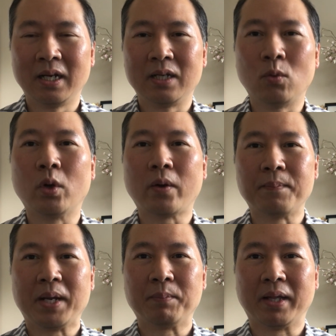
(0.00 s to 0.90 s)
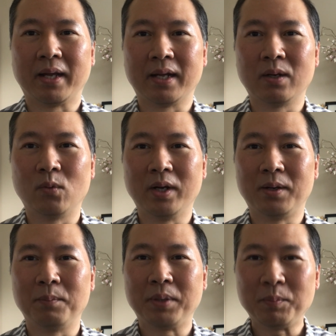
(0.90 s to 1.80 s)
What do I mean by that?
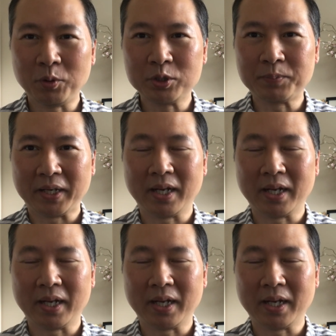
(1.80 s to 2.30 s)
Well, people who speak